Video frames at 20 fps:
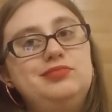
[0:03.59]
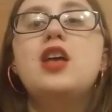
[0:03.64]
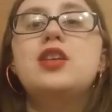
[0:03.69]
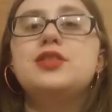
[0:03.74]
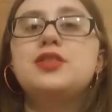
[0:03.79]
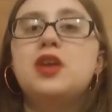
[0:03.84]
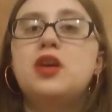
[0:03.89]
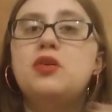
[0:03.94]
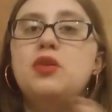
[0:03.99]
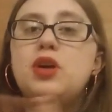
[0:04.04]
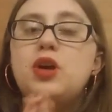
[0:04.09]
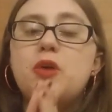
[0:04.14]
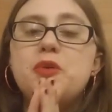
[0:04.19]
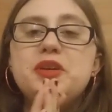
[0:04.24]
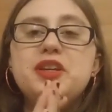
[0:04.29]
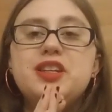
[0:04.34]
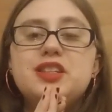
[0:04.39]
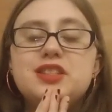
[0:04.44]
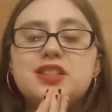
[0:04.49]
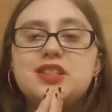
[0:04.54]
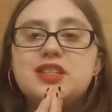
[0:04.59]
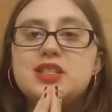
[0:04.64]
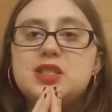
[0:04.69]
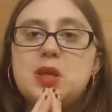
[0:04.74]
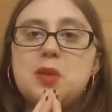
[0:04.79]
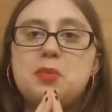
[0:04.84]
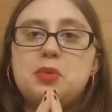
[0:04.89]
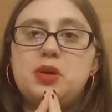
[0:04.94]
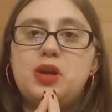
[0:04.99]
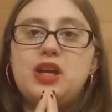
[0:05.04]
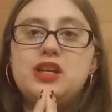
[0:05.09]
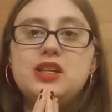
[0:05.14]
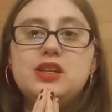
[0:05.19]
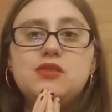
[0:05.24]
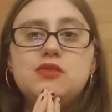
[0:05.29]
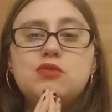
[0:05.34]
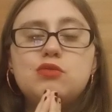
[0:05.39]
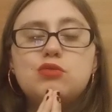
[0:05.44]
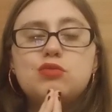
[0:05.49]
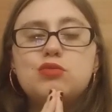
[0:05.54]
So going into December, I
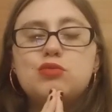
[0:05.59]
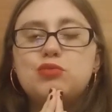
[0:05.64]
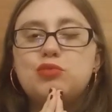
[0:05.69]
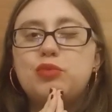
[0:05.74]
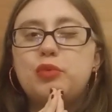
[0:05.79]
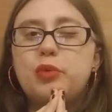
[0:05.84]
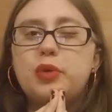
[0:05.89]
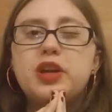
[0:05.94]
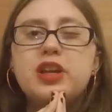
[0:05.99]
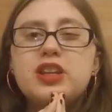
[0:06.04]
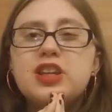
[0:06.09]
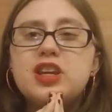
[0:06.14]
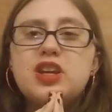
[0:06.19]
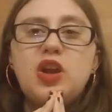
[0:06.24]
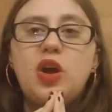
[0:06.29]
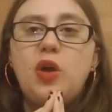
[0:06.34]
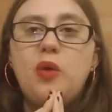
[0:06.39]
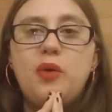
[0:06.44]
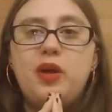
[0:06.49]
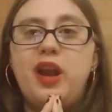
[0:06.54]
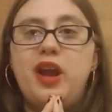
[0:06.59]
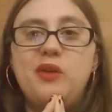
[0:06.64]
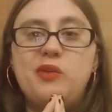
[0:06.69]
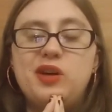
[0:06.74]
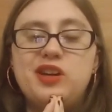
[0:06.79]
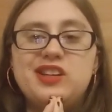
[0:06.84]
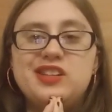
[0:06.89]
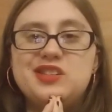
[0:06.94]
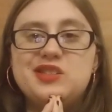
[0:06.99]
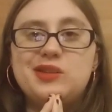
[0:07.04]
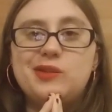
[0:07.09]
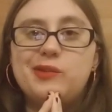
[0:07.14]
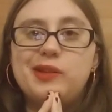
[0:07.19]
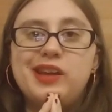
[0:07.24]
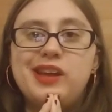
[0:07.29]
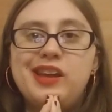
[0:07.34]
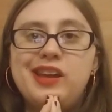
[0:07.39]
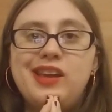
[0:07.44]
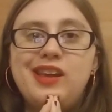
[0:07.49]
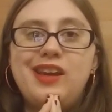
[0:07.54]
didn't really know what I wanted to
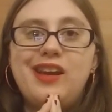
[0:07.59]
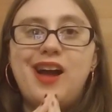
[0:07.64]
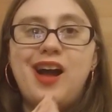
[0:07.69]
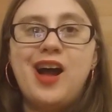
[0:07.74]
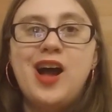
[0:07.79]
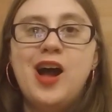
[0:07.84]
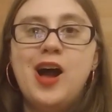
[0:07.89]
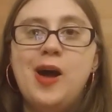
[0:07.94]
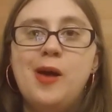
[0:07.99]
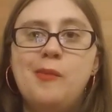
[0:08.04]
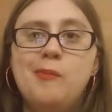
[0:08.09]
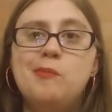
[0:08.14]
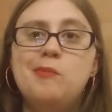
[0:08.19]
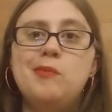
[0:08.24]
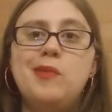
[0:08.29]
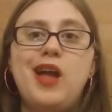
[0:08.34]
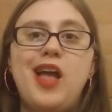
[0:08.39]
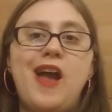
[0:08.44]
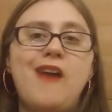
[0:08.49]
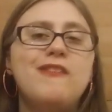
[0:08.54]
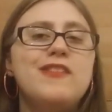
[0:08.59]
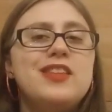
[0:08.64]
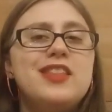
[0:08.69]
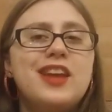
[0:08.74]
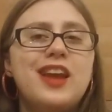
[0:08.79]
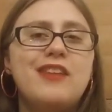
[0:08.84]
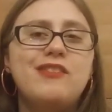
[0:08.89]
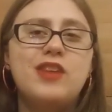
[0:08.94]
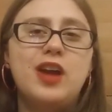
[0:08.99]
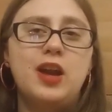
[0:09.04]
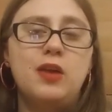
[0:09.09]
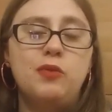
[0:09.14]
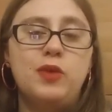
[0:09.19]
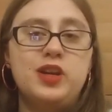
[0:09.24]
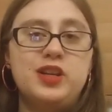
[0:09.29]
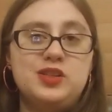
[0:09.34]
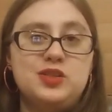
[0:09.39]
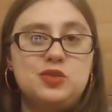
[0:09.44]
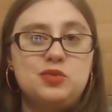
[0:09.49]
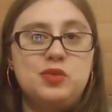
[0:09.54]
read. Um, everything I've kind of
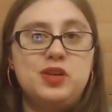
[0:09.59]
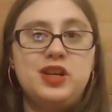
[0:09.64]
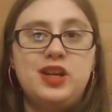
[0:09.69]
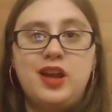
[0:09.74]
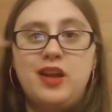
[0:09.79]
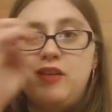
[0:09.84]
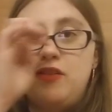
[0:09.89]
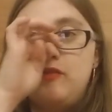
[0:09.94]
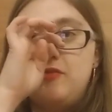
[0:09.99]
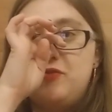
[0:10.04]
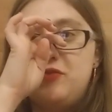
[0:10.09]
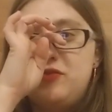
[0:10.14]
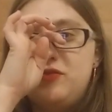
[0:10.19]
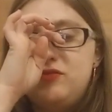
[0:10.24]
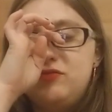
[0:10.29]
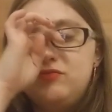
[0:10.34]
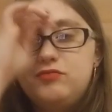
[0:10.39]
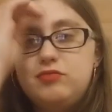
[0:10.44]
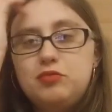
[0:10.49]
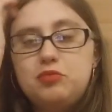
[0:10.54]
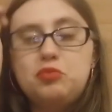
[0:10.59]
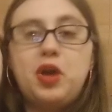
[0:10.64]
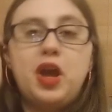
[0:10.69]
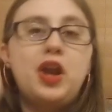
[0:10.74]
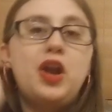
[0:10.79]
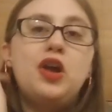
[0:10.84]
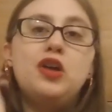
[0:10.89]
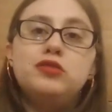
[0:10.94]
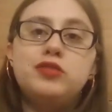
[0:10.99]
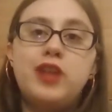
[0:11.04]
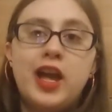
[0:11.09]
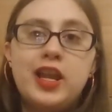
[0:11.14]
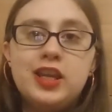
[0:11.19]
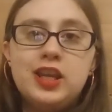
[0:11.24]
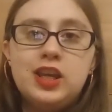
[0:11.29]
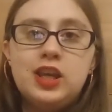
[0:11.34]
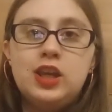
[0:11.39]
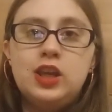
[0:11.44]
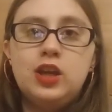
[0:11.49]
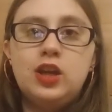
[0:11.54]
wanted to read, I've read
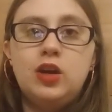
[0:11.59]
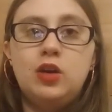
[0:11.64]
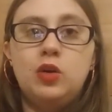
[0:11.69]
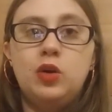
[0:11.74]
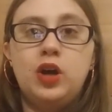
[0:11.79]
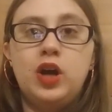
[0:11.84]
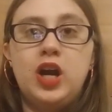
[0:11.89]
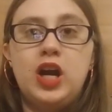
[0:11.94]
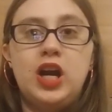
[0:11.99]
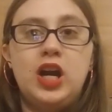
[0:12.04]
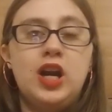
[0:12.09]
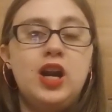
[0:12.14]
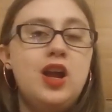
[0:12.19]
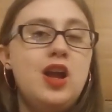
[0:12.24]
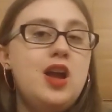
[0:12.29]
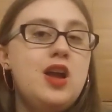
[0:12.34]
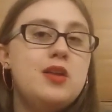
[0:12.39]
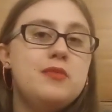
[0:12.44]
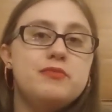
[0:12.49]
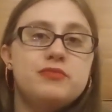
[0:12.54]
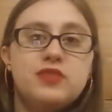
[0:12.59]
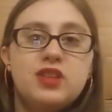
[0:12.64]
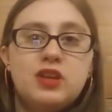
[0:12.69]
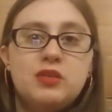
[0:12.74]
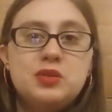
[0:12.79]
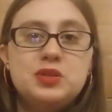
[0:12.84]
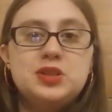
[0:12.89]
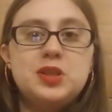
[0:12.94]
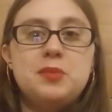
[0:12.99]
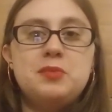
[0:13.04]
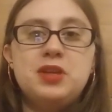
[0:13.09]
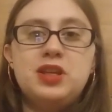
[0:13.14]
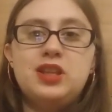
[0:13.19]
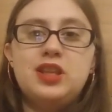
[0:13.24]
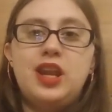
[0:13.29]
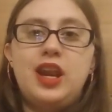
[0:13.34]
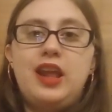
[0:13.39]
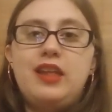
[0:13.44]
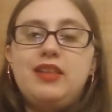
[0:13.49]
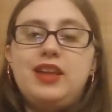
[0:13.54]
already or was something
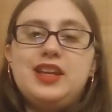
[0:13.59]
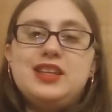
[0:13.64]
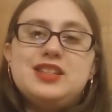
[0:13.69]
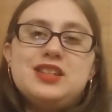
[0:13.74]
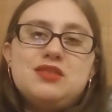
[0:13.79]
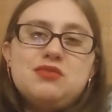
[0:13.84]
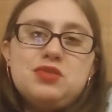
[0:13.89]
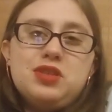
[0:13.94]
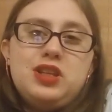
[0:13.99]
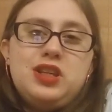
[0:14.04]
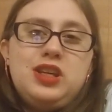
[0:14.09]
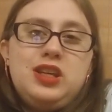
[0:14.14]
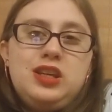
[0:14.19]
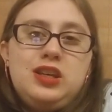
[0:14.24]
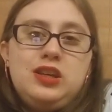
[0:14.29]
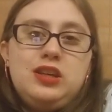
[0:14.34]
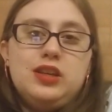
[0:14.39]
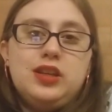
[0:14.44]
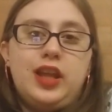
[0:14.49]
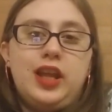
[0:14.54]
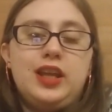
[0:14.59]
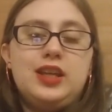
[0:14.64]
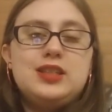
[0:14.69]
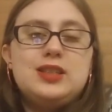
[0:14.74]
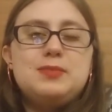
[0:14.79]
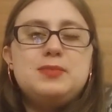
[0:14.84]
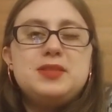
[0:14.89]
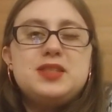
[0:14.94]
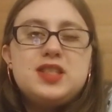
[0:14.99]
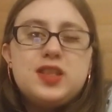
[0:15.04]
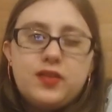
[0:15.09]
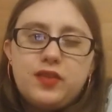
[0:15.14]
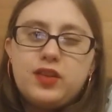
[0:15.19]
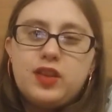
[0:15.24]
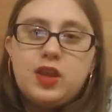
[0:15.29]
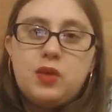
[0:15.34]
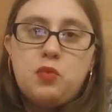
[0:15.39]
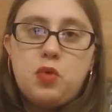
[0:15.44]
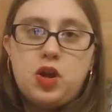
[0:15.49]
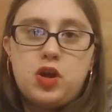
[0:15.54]
that I like didn't really like
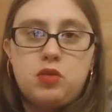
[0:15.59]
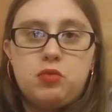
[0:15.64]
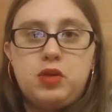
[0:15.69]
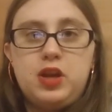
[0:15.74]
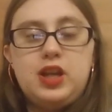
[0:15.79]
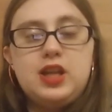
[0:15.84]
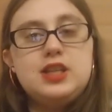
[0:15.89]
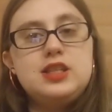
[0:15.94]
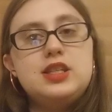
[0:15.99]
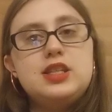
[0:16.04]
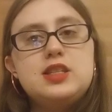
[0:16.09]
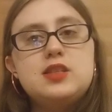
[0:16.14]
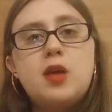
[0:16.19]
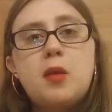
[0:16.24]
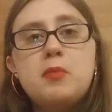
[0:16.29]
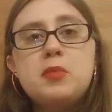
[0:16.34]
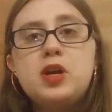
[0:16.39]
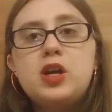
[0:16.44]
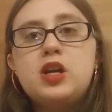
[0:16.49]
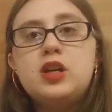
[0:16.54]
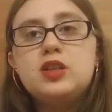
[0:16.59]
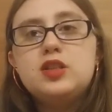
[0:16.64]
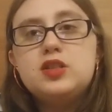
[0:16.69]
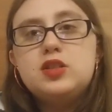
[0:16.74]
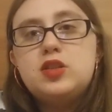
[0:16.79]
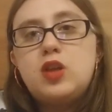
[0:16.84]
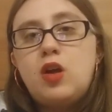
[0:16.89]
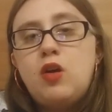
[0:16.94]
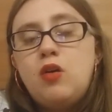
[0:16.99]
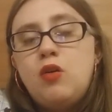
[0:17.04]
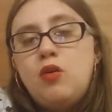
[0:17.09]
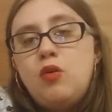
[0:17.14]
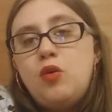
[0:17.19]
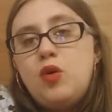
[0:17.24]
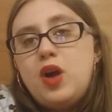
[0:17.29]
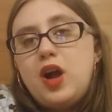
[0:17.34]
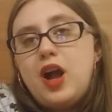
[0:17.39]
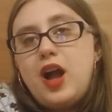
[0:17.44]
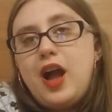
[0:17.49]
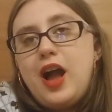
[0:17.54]
specifically want to read in December.
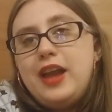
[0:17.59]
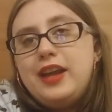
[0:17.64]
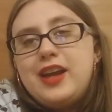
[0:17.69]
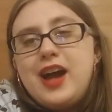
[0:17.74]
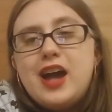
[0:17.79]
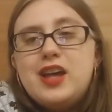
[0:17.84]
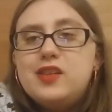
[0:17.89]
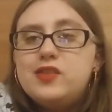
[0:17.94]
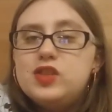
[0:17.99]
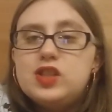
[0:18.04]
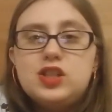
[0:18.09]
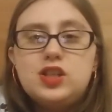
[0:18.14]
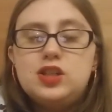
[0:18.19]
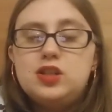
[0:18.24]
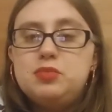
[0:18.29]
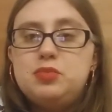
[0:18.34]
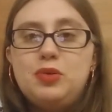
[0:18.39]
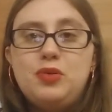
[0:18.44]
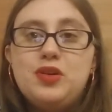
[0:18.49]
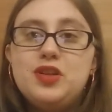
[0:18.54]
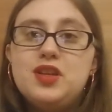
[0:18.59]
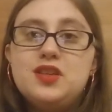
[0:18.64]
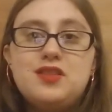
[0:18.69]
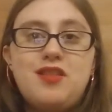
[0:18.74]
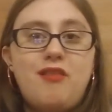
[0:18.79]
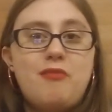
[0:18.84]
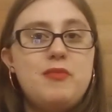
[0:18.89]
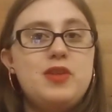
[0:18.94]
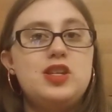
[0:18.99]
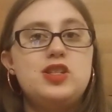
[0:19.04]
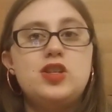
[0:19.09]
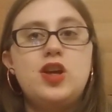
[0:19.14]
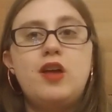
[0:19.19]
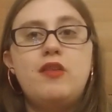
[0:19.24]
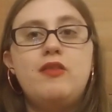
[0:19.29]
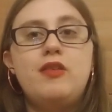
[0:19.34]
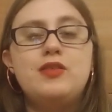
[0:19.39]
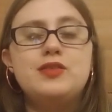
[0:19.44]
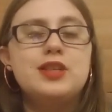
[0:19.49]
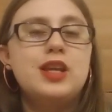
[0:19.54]
So I kind of just started pulling things off my
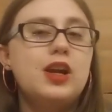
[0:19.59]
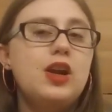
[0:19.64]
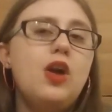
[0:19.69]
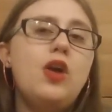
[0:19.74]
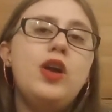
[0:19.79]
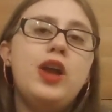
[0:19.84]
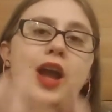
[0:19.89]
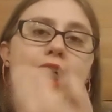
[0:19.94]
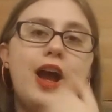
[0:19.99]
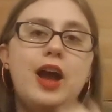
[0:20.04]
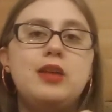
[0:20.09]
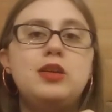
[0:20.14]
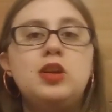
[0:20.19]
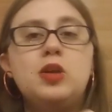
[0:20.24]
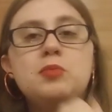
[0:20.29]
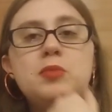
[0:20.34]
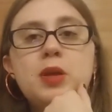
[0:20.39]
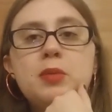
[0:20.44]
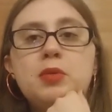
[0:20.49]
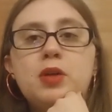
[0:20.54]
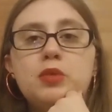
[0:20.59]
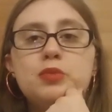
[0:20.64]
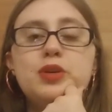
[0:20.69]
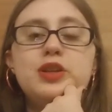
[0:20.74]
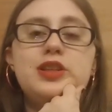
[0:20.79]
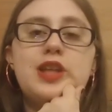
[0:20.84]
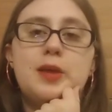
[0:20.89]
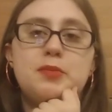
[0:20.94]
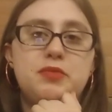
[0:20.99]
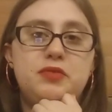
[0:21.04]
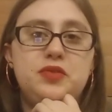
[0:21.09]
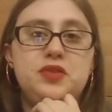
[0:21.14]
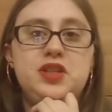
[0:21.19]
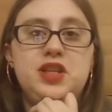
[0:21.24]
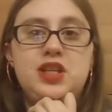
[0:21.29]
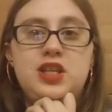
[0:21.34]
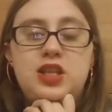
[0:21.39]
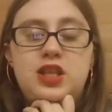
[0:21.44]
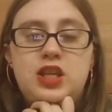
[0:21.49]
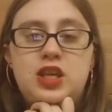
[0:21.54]
shelf. I was like, oh yeah, you know, maybe I'll read that before the
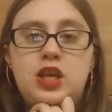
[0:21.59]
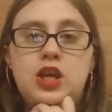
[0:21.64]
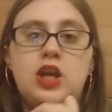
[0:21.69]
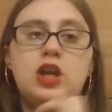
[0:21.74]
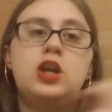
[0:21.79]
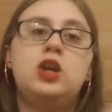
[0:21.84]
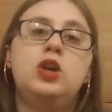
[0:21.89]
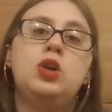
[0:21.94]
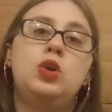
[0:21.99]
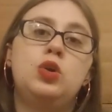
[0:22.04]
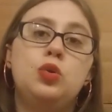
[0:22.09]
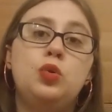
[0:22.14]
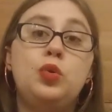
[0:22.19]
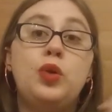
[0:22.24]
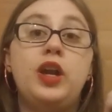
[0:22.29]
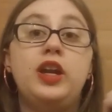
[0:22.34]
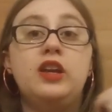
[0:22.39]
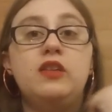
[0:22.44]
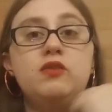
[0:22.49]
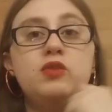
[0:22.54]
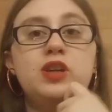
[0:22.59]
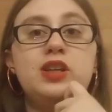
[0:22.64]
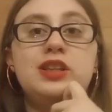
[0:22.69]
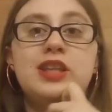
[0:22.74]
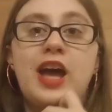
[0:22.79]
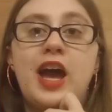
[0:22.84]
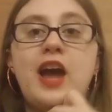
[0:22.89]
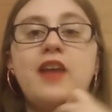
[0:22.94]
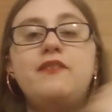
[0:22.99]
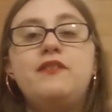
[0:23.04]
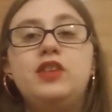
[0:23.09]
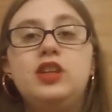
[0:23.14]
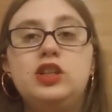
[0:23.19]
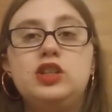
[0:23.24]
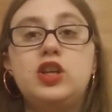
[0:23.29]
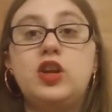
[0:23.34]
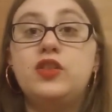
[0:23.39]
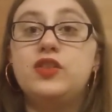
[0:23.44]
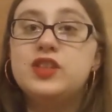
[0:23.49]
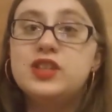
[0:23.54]
end of the year. Or, Ooh, I can read that, finish
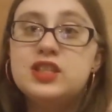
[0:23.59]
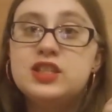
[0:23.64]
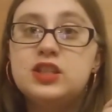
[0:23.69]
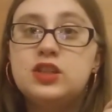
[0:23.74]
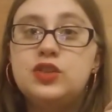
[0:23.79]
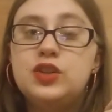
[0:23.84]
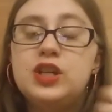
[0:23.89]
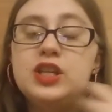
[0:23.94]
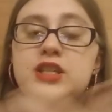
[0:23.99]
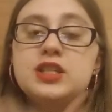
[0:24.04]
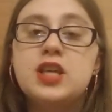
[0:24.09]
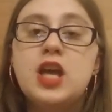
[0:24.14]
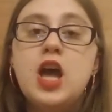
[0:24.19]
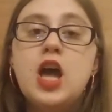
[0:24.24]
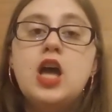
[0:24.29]
out this series.